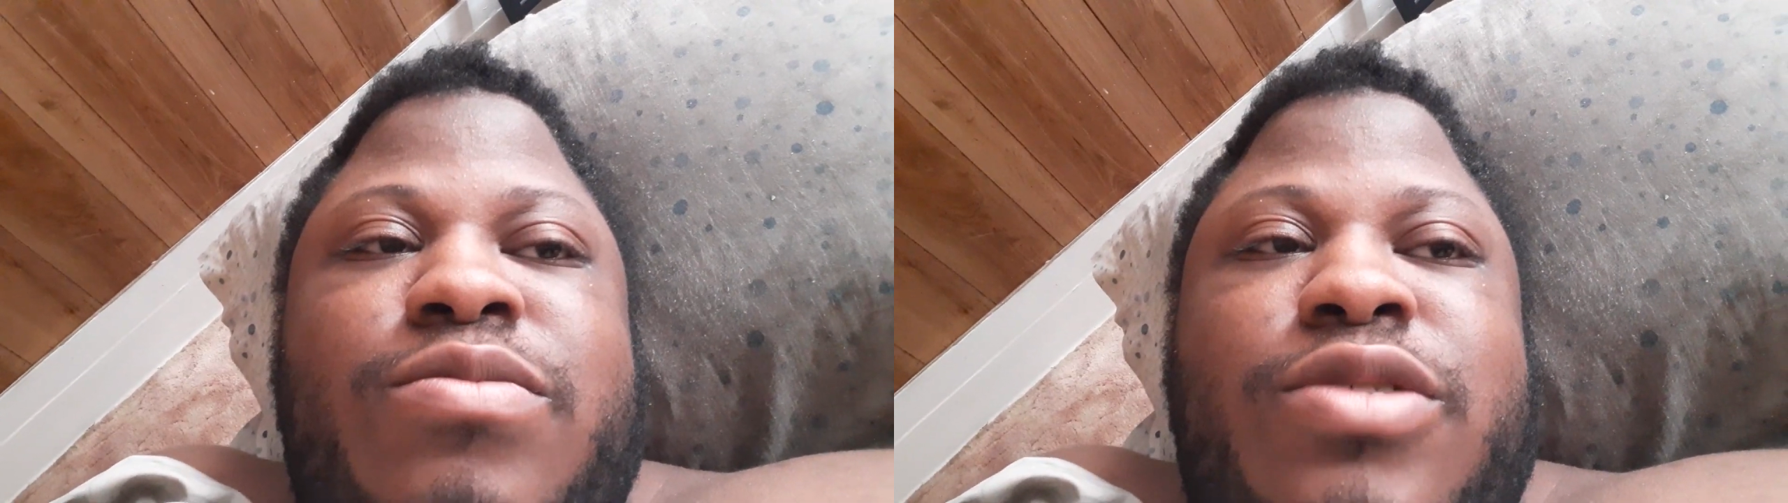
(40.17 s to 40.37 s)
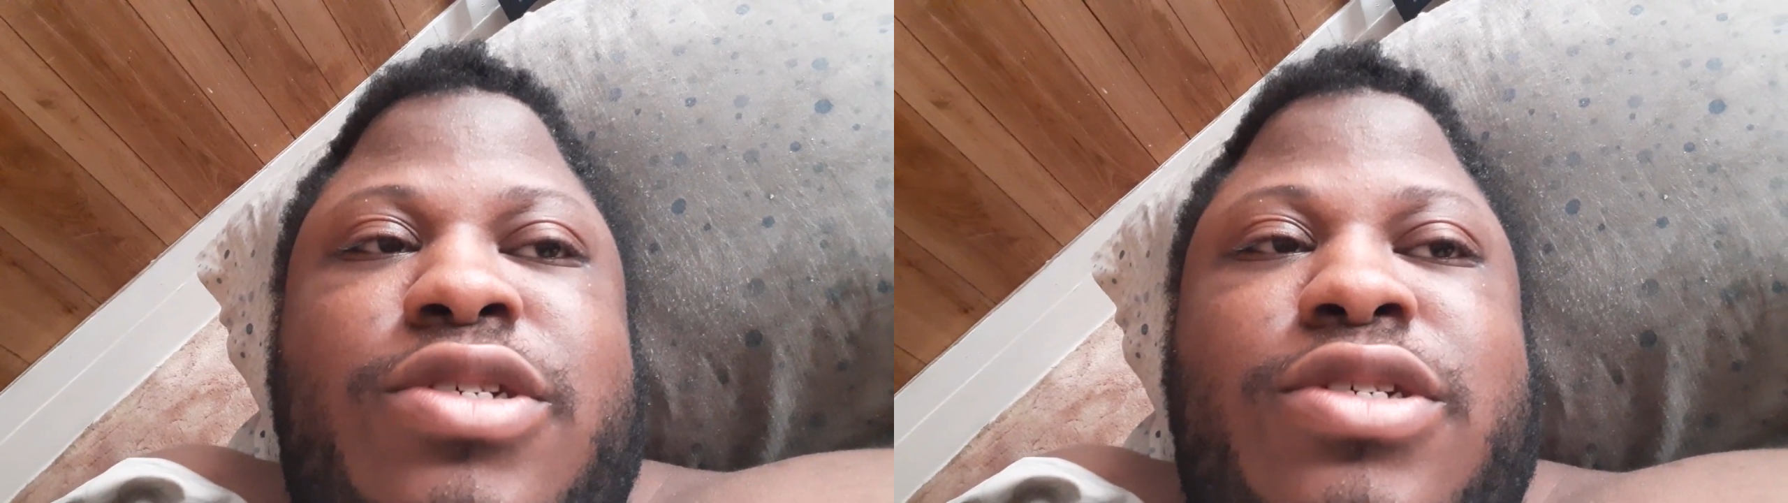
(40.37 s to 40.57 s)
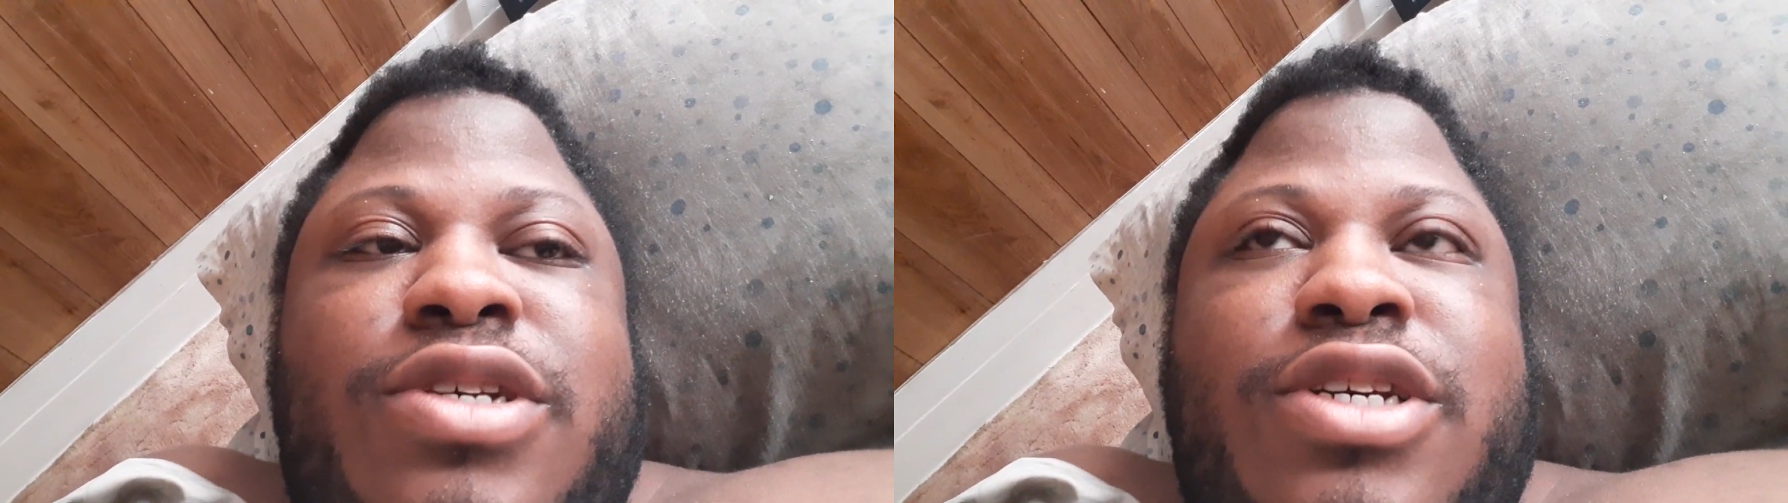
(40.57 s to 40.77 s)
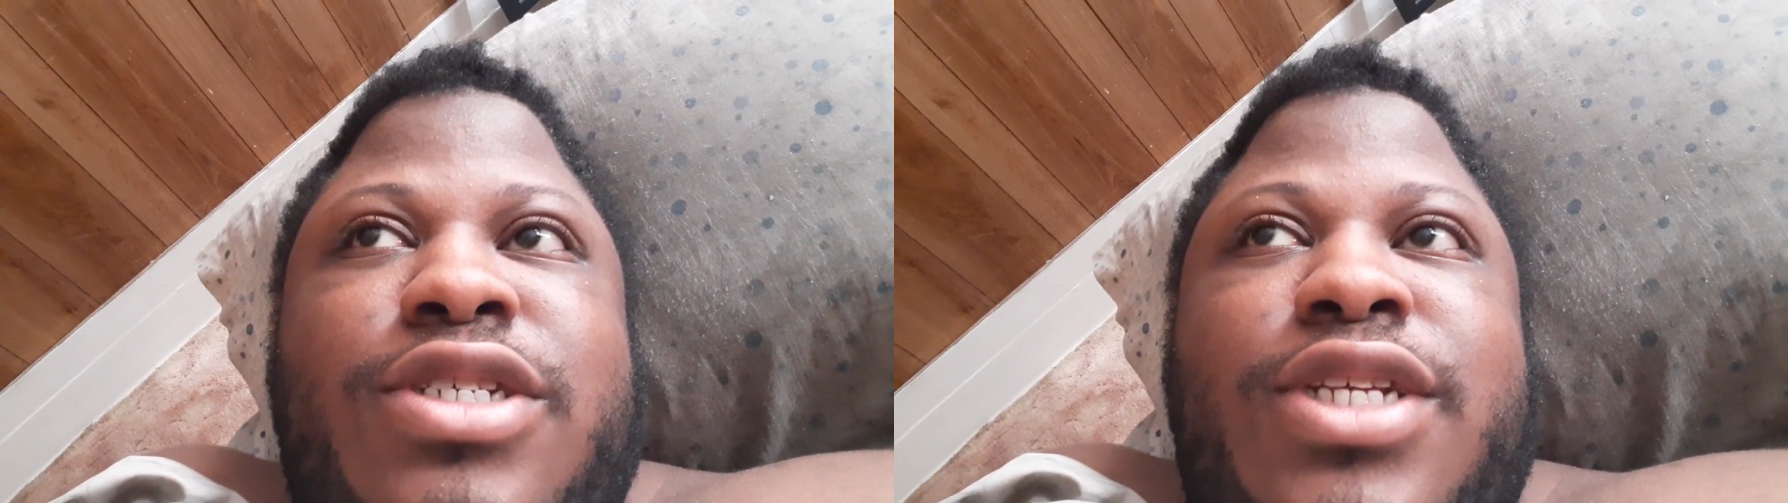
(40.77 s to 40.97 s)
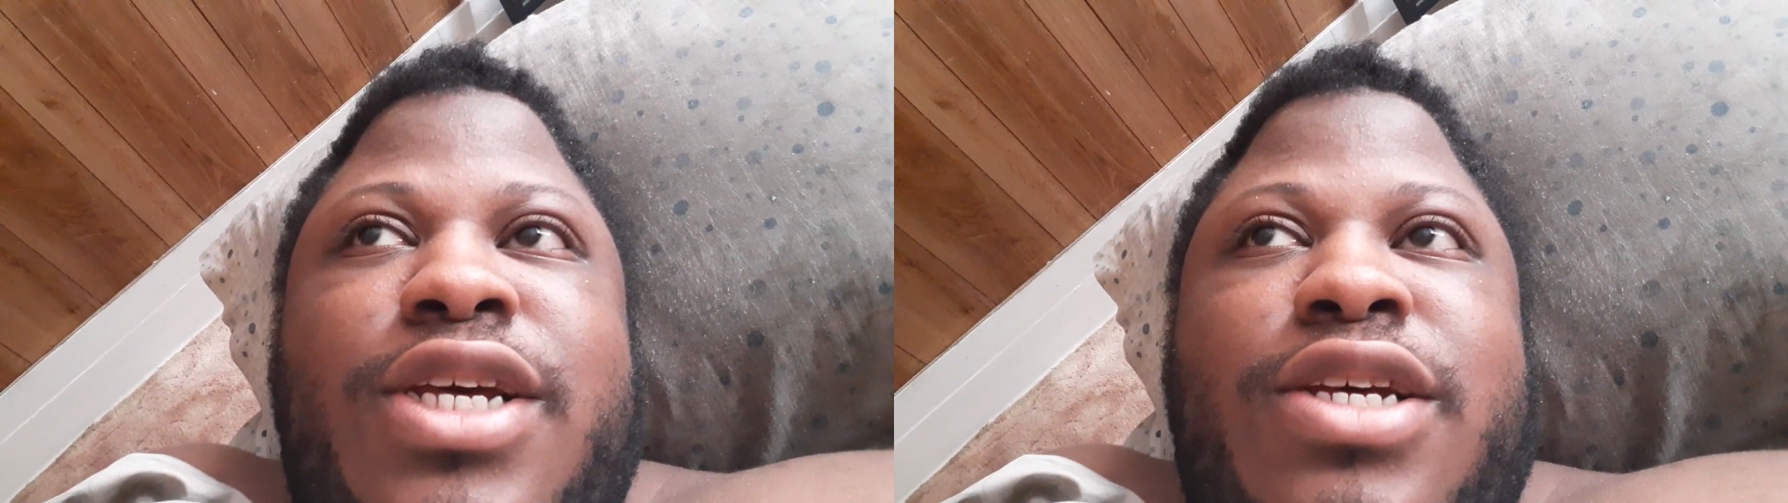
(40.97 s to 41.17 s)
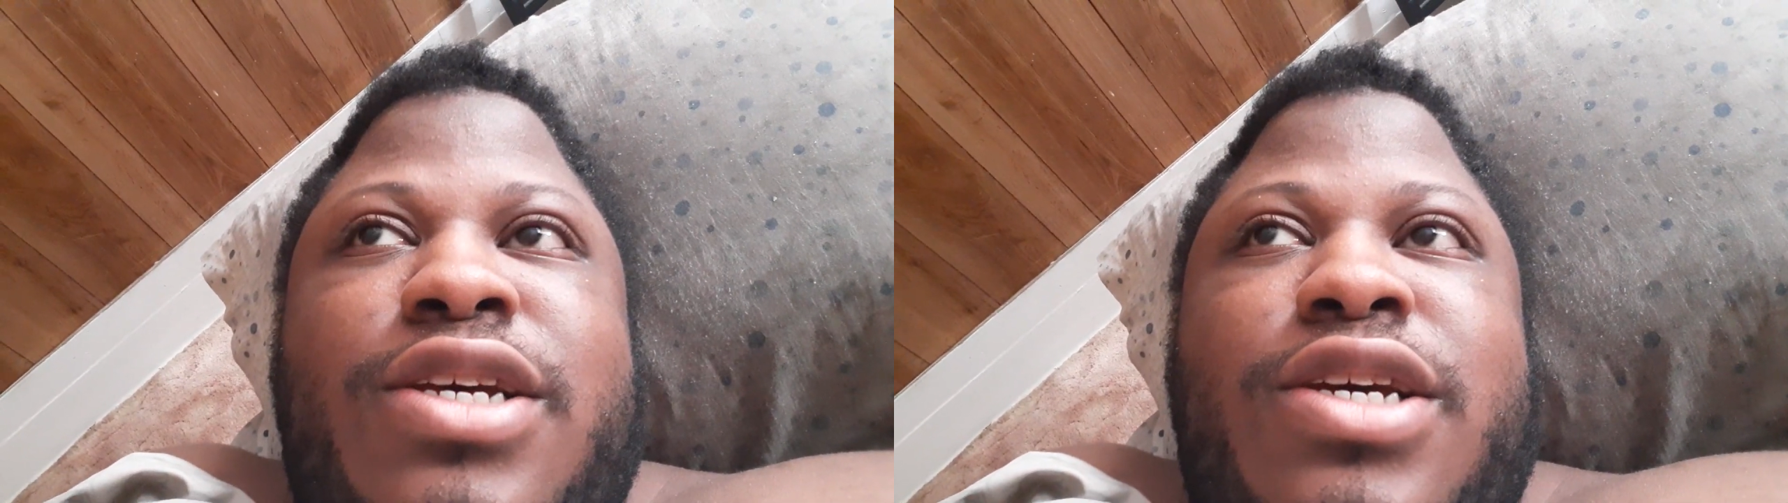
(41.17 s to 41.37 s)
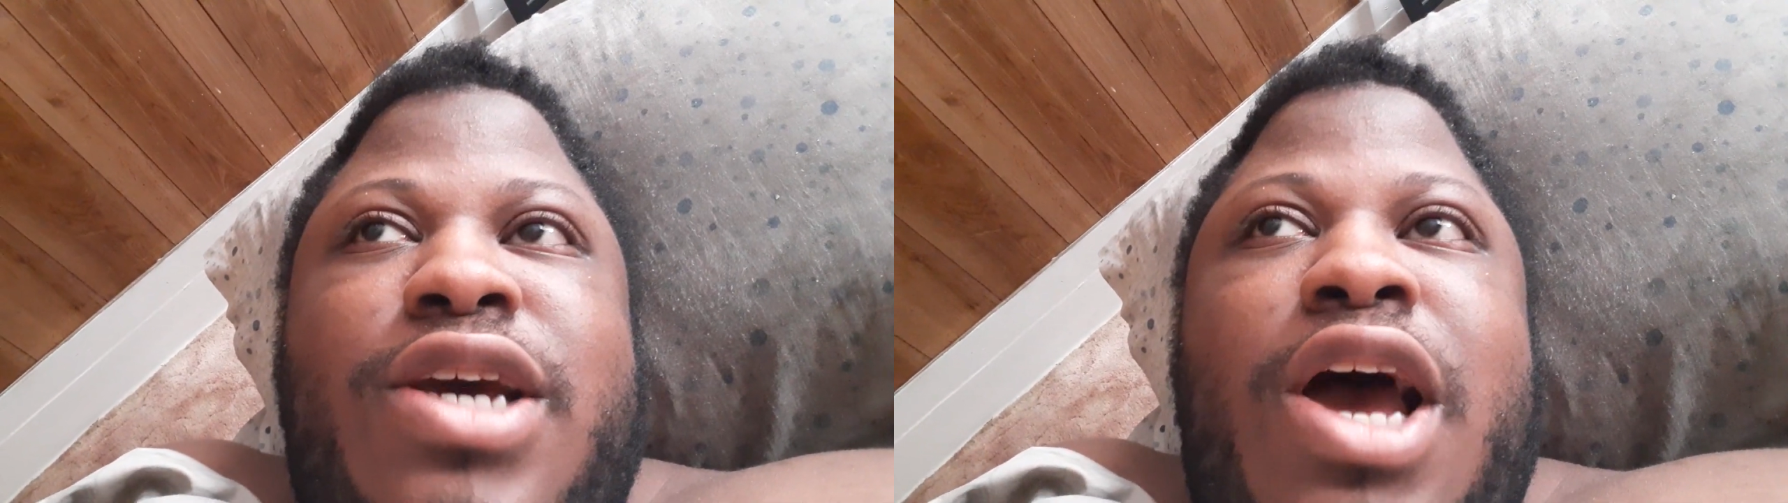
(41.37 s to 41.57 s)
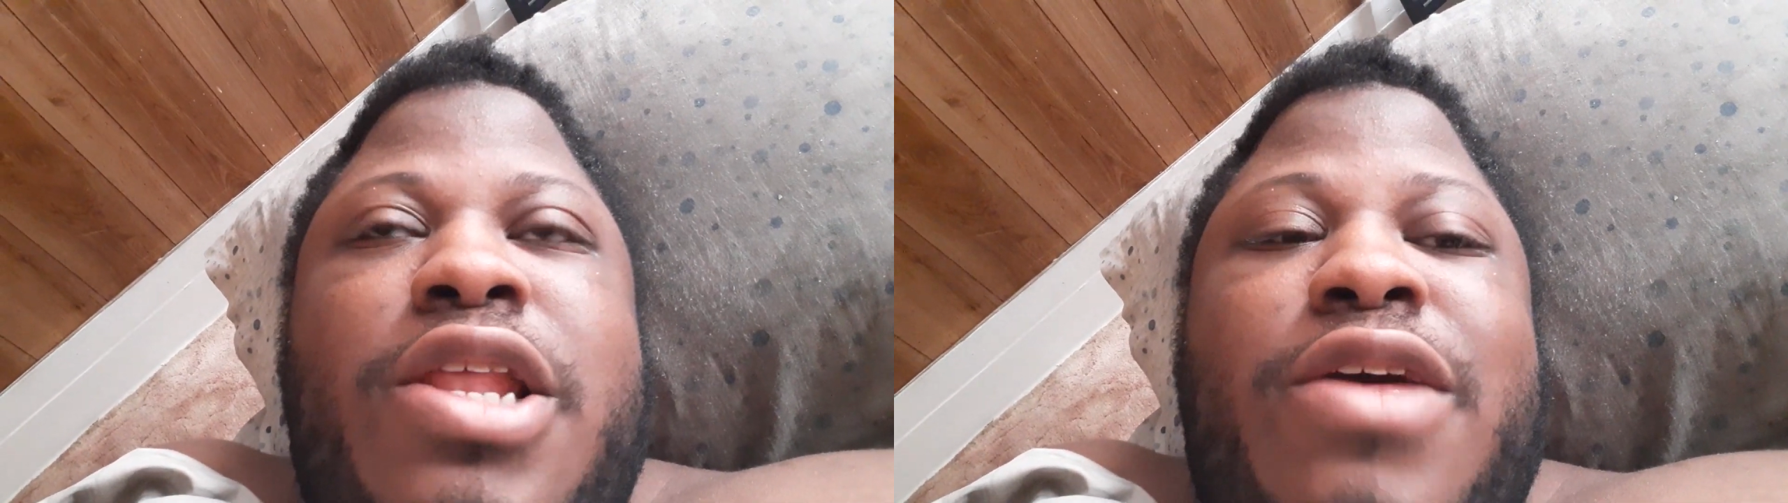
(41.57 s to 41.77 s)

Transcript: because they how